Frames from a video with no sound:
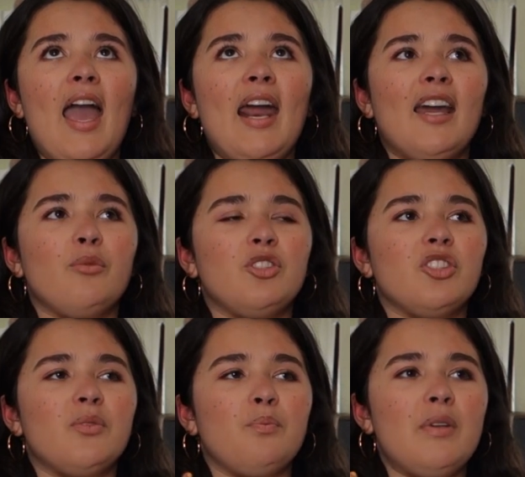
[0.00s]
and I would
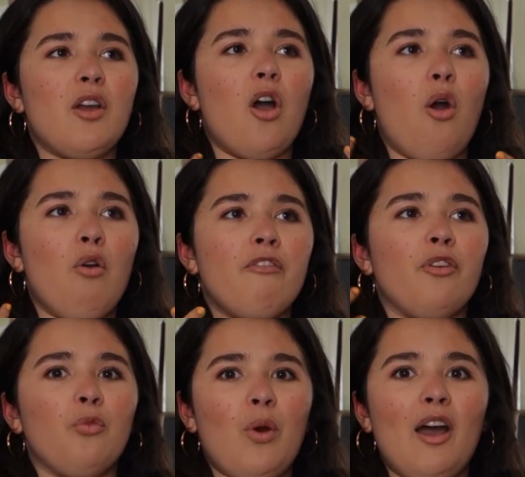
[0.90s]
just be
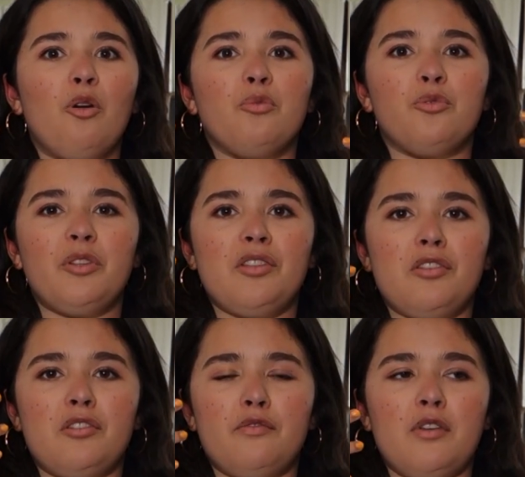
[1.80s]
overwhelmed with
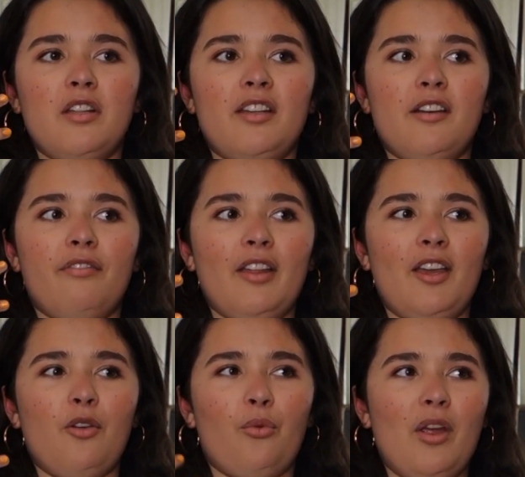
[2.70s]
this feeling of,
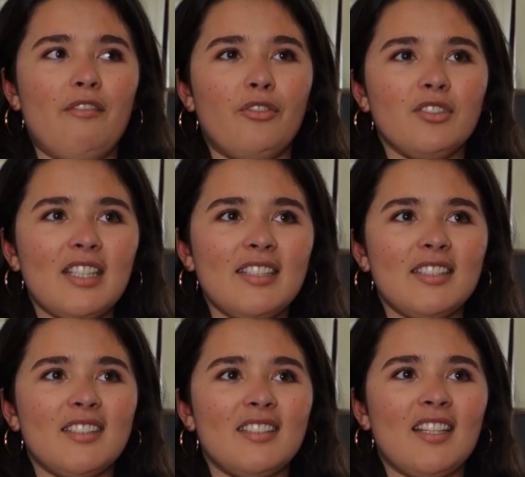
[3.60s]
like,
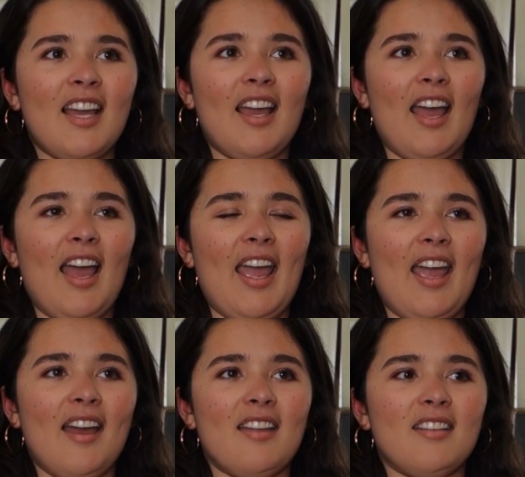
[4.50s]
gratefulness,
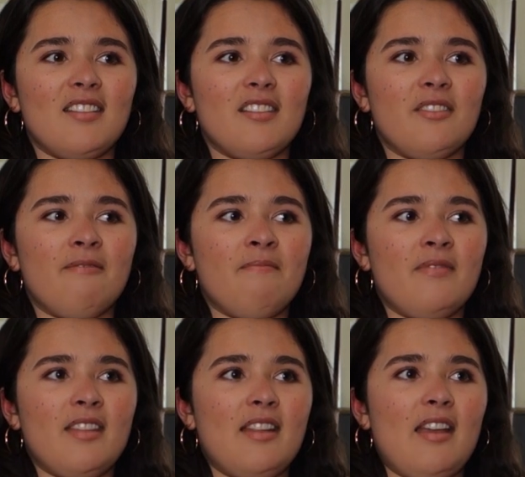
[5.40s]
and
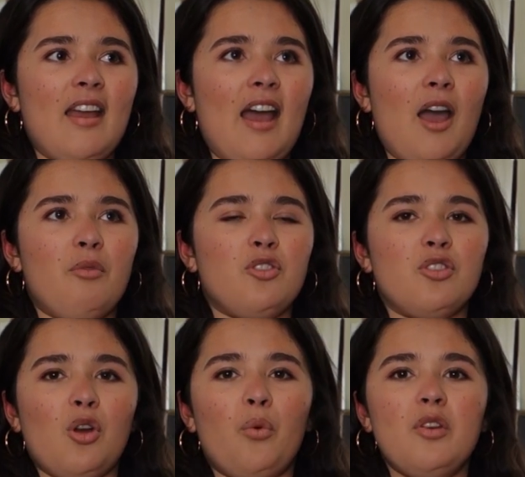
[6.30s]
I would
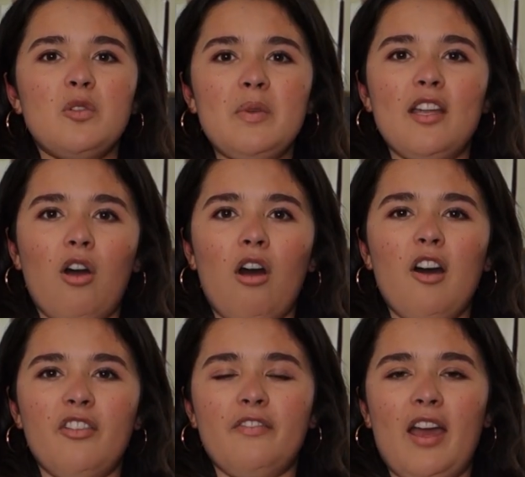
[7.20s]
just always be in
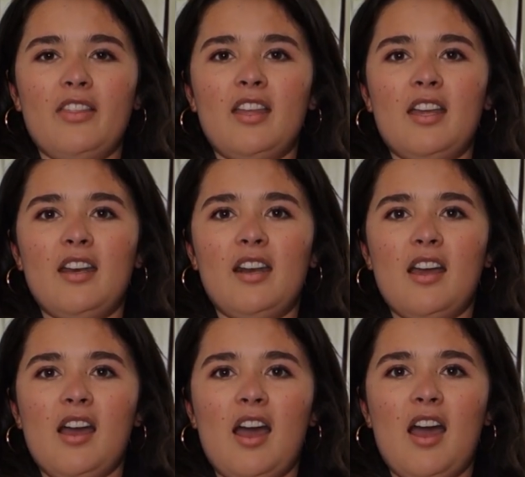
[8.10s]
awe of the fact that,
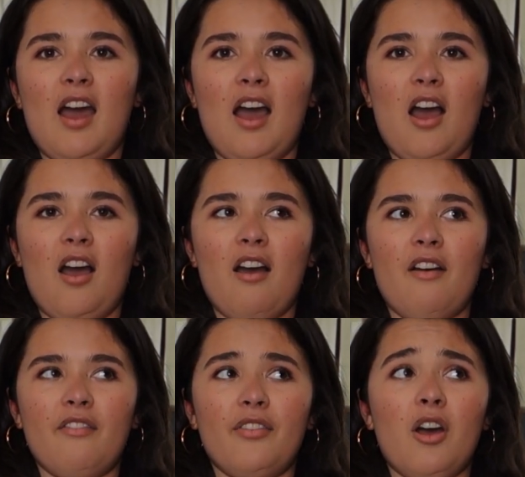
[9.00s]

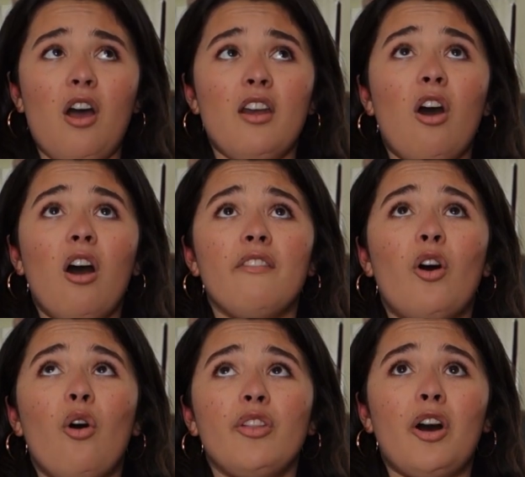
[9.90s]
in awe of
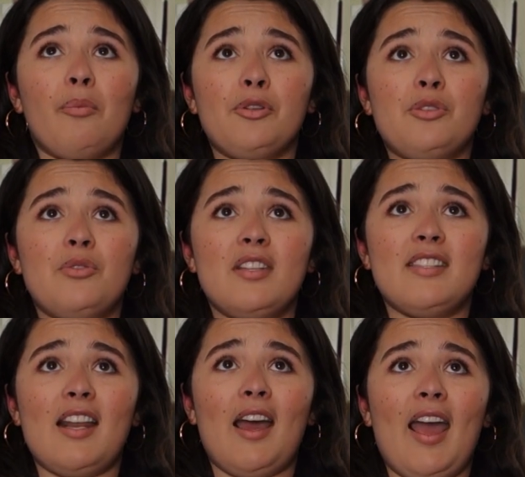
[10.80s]
all the
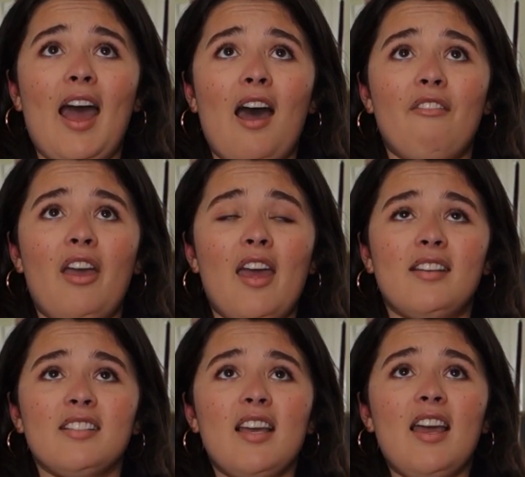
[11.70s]
opportunities that I have
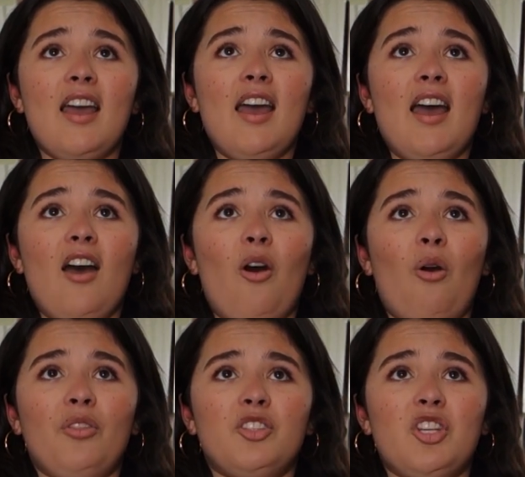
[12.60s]
and
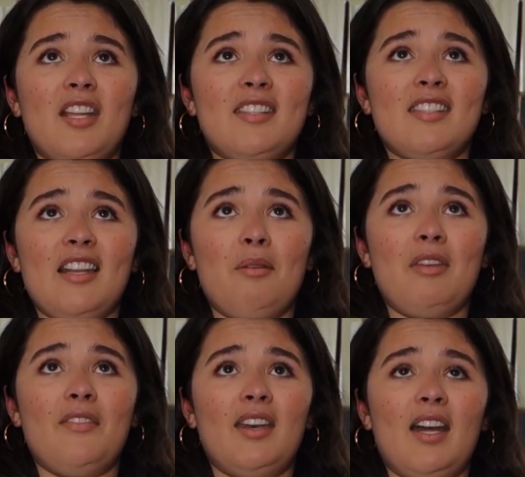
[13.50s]
all the chances that I'm
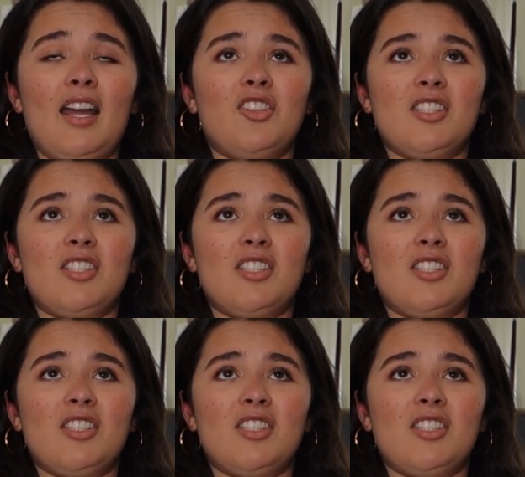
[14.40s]
given. And